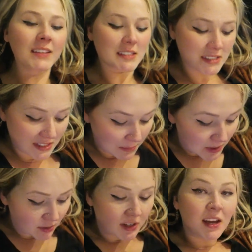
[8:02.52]
this is the
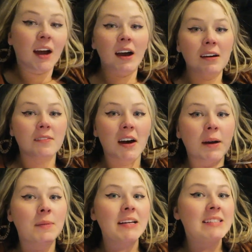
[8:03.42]
beauty of
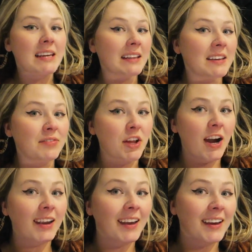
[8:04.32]
um, daily
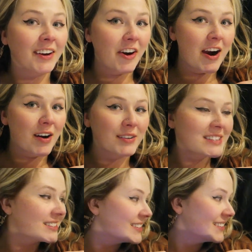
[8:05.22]
vlogging in our
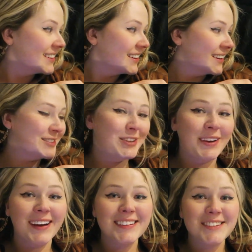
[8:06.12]
house. As you
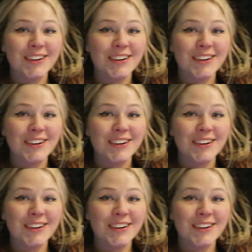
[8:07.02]
guys